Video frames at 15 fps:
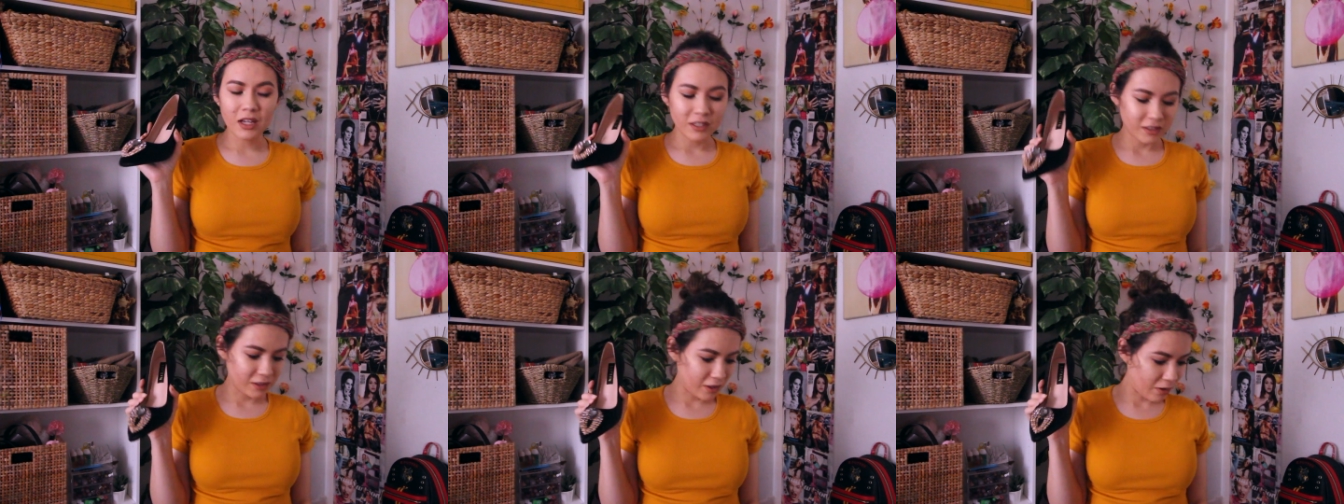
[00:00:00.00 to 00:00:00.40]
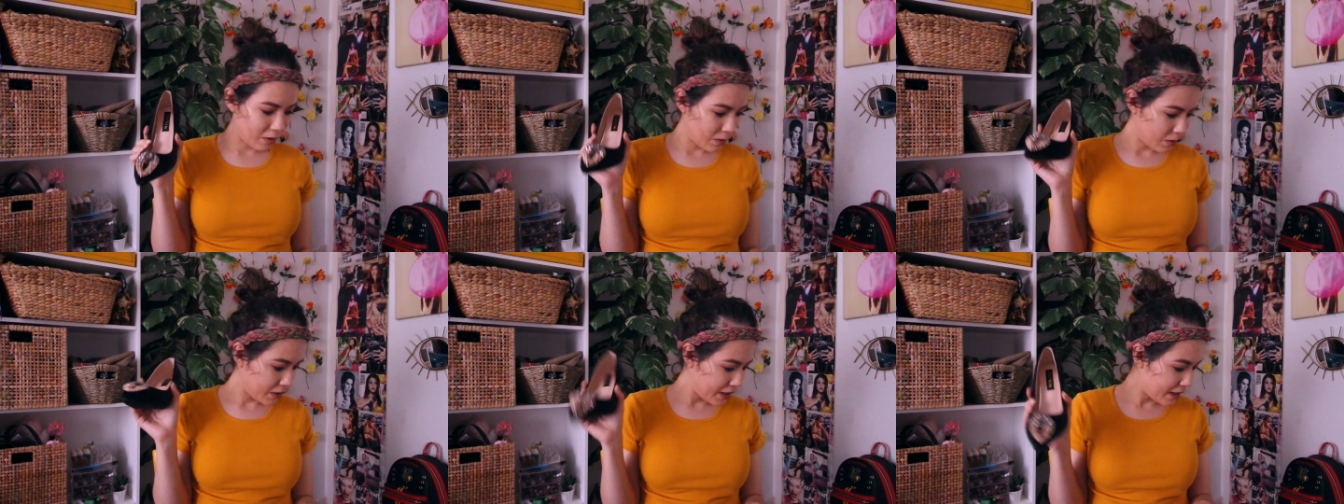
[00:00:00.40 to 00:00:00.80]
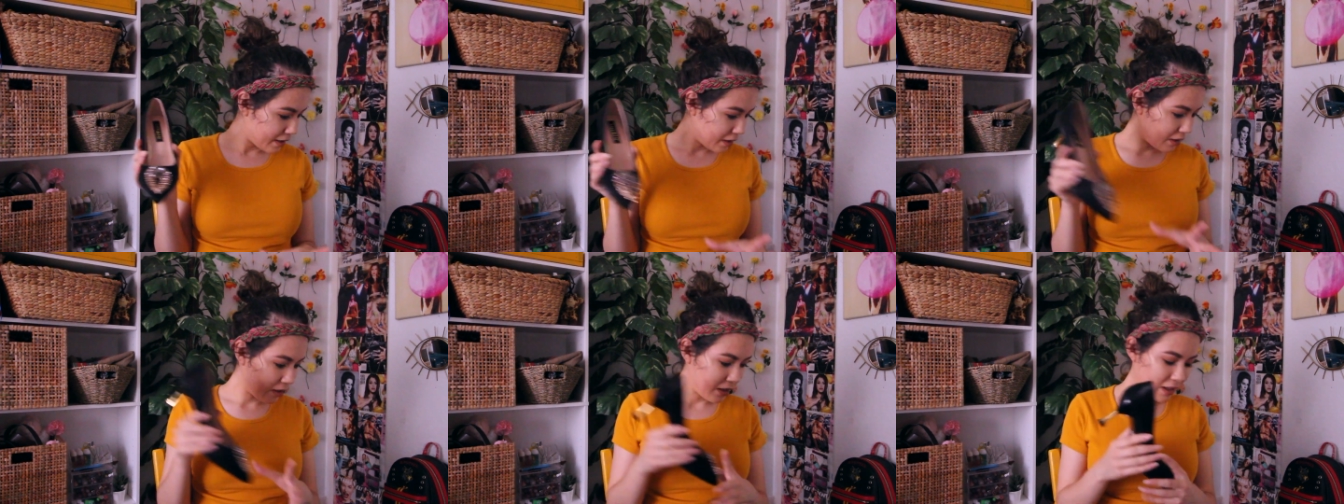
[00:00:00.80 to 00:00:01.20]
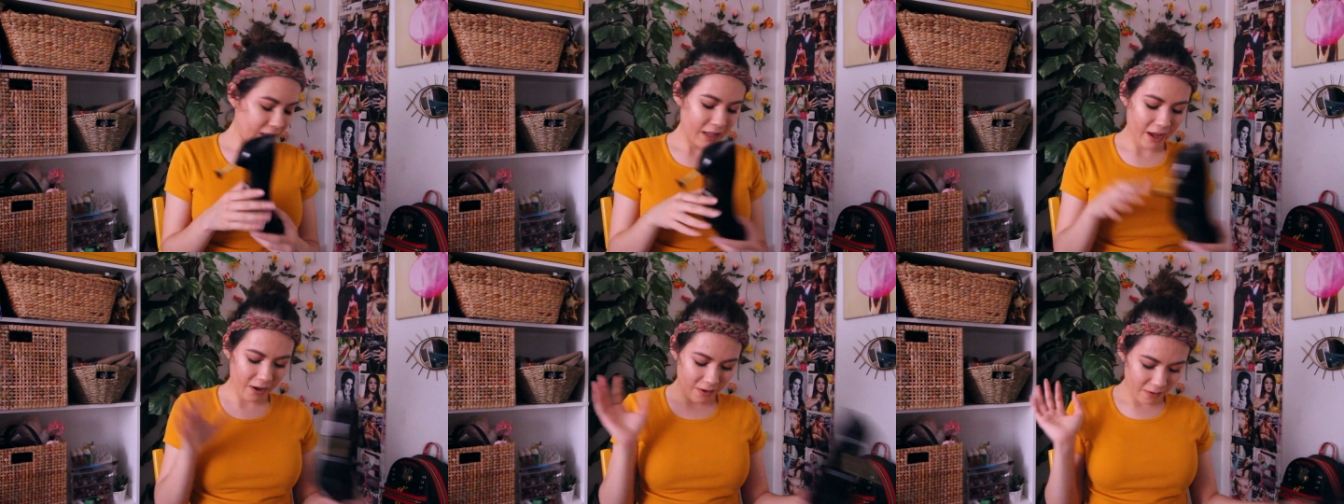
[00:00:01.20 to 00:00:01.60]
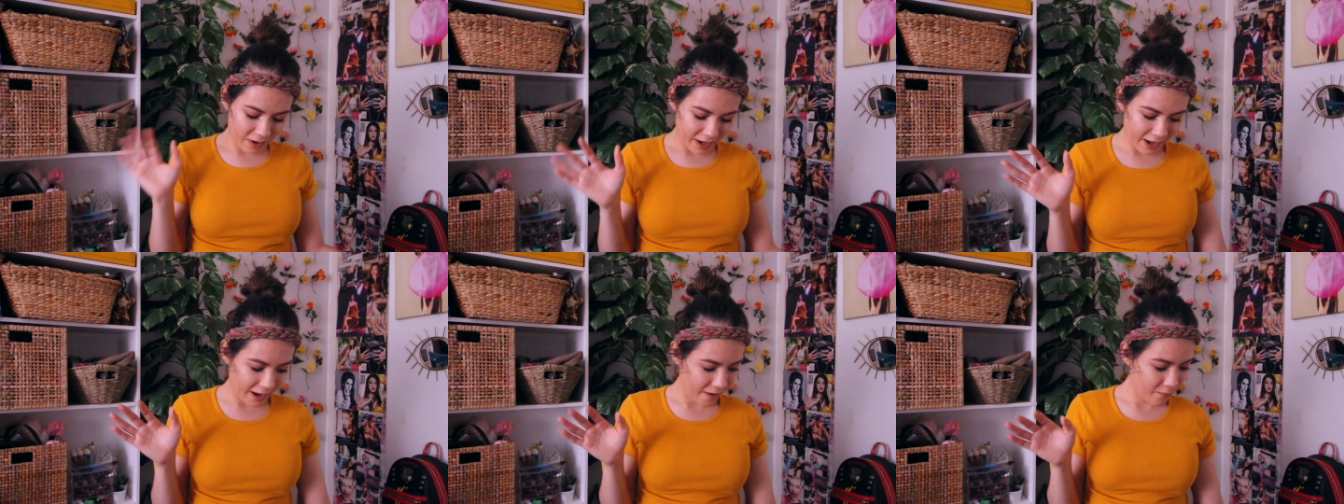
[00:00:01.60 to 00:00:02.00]
So yeah, now
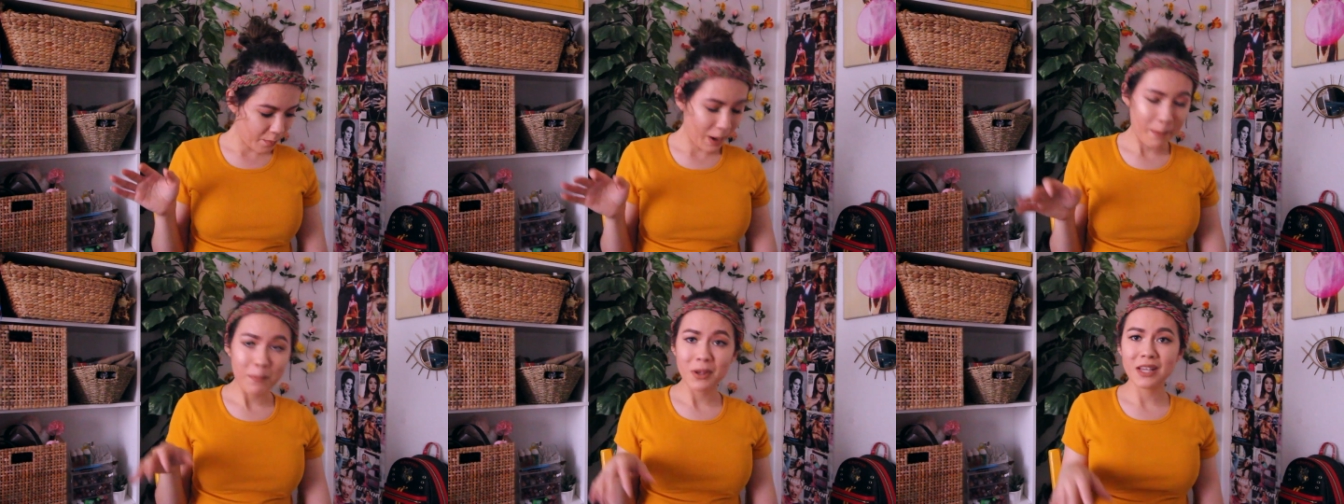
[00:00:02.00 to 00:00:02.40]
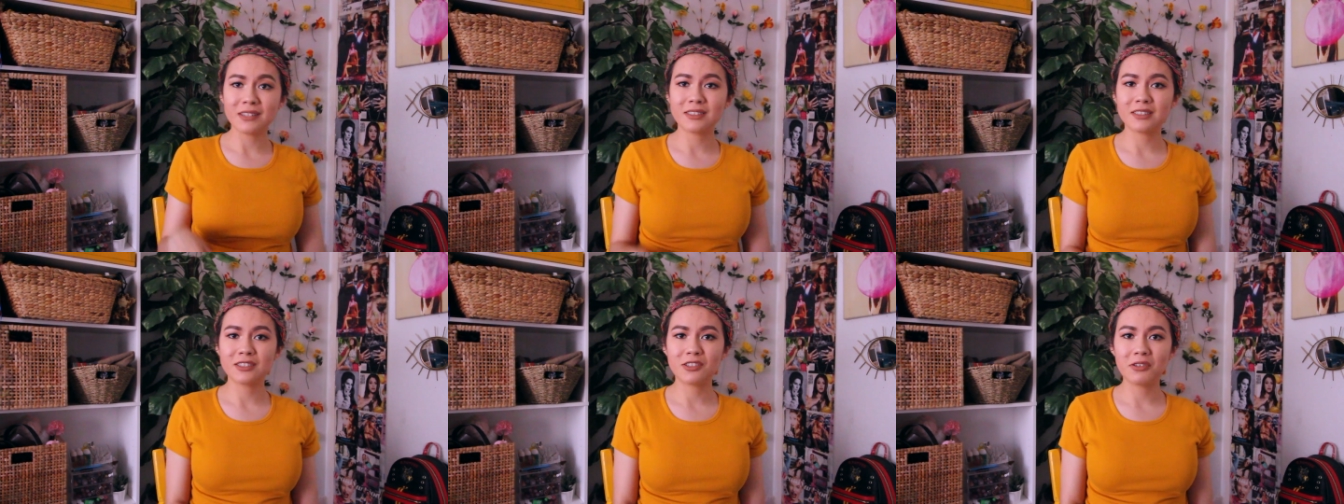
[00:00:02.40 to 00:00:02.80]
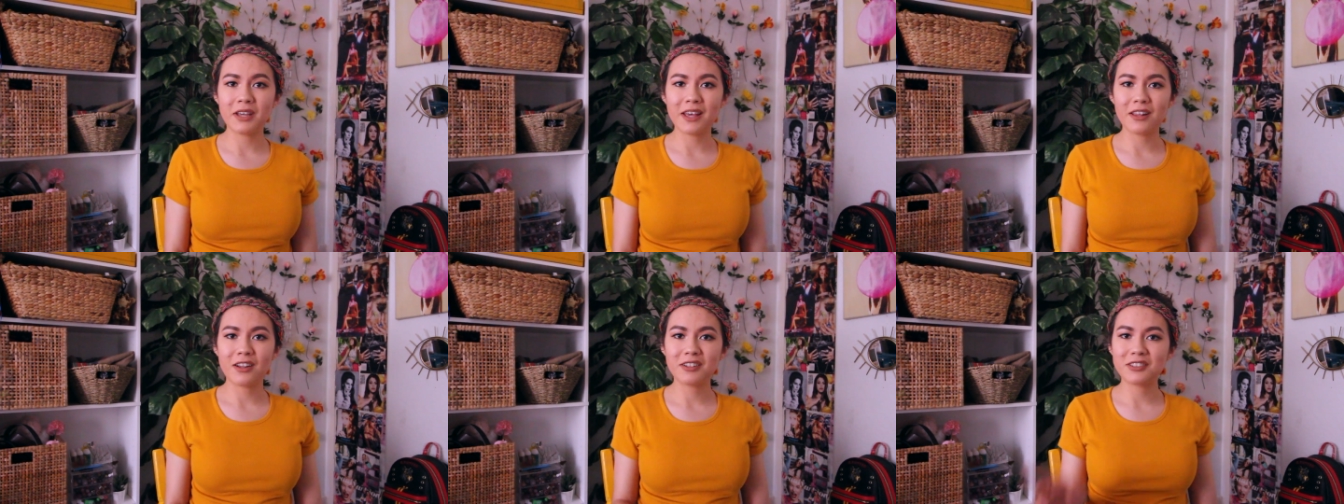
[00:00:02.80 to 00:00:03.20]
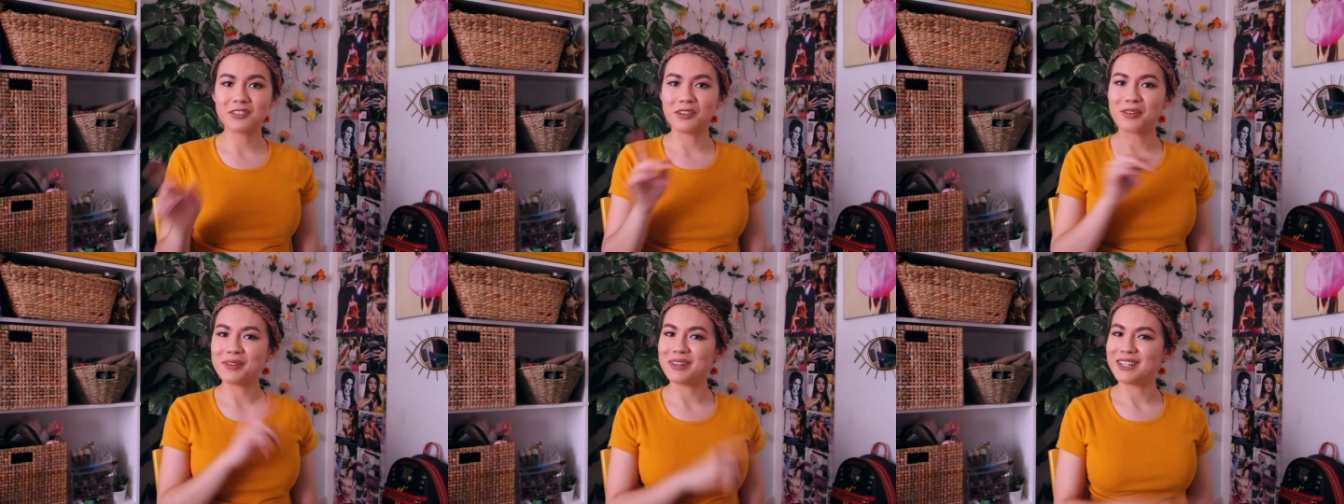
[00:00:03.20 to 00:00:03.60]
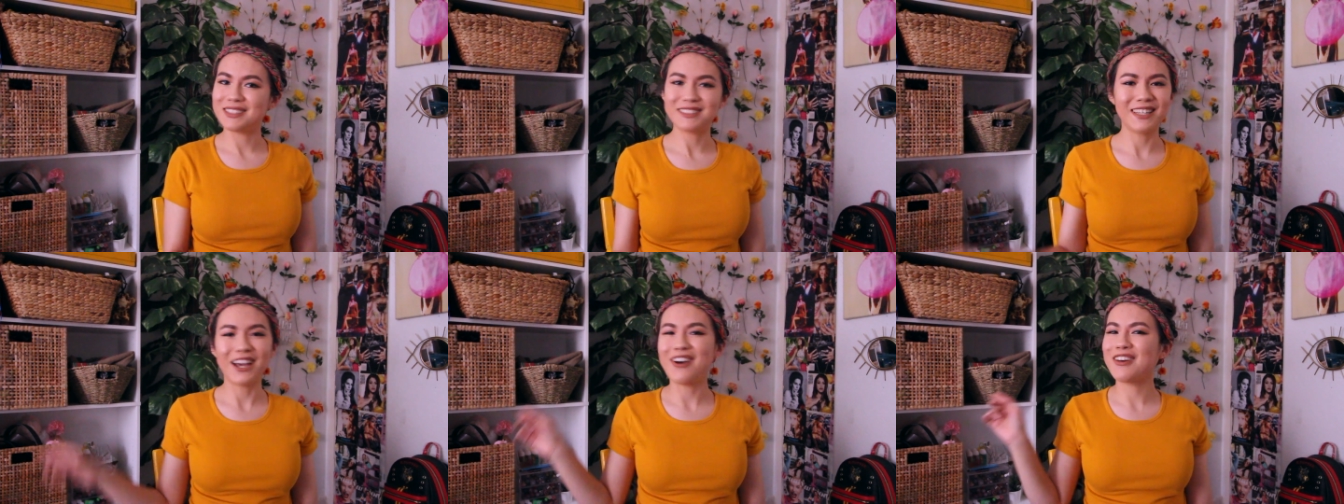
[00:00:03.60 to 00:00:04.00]
I have my pieces together, so
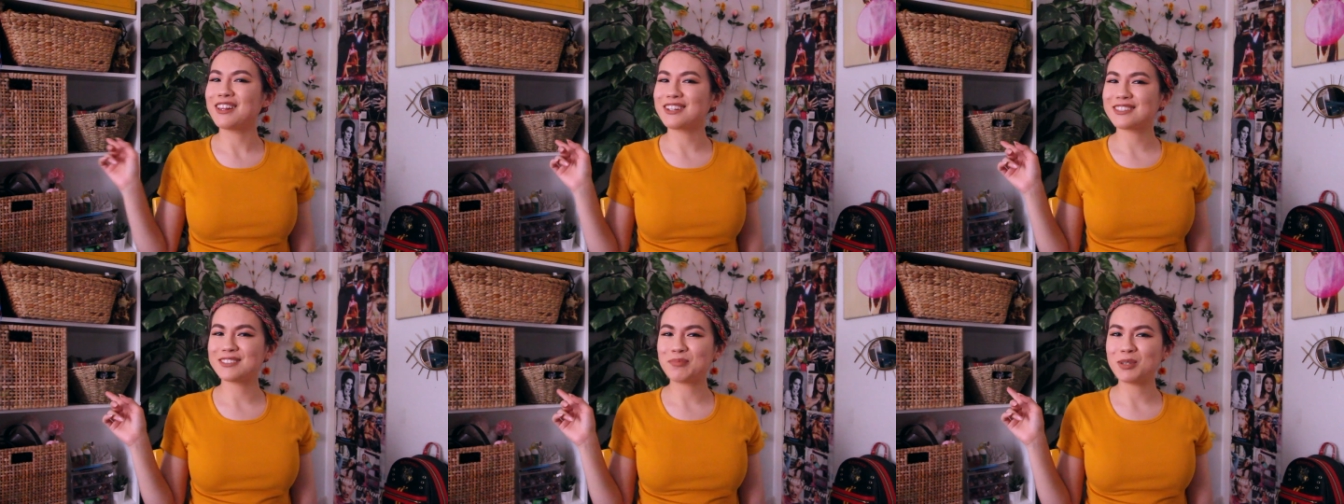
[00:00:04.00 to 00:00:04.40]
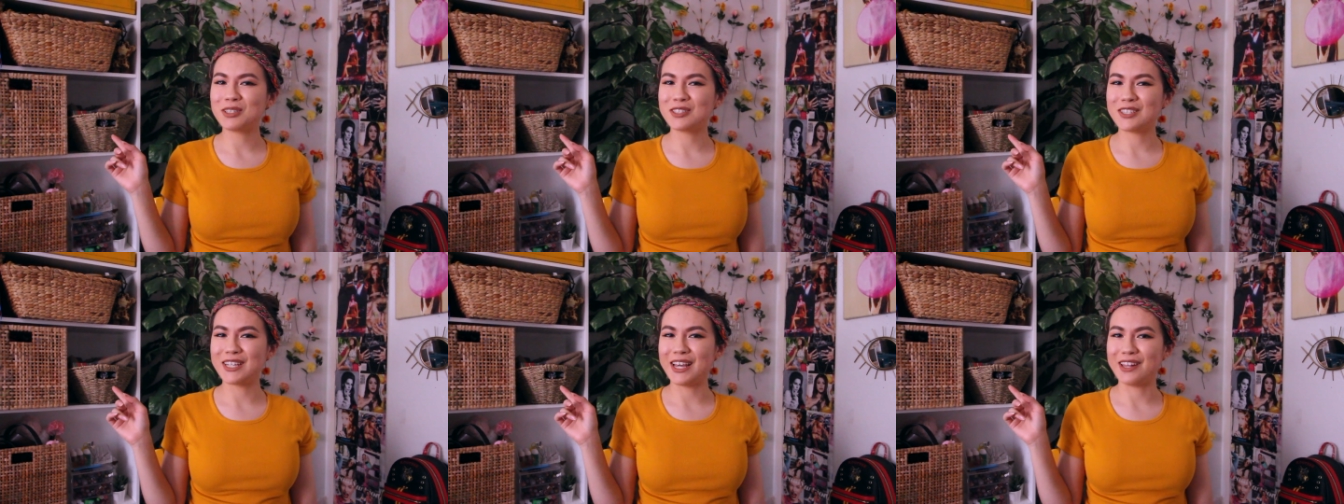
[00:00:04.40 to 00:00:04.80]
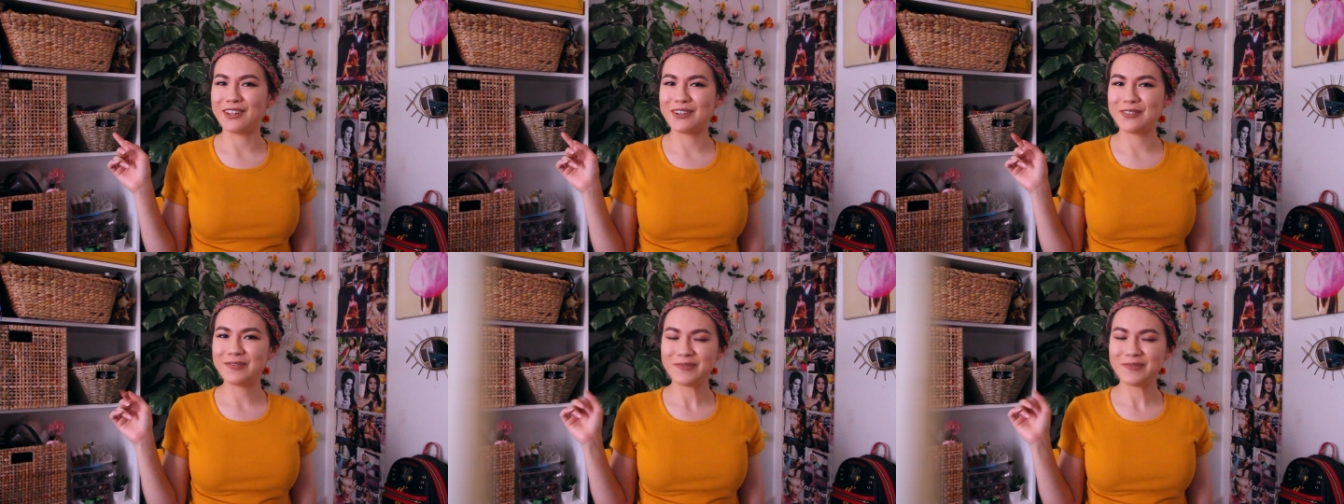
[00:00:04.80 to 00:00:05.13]
let's see how it looks put together.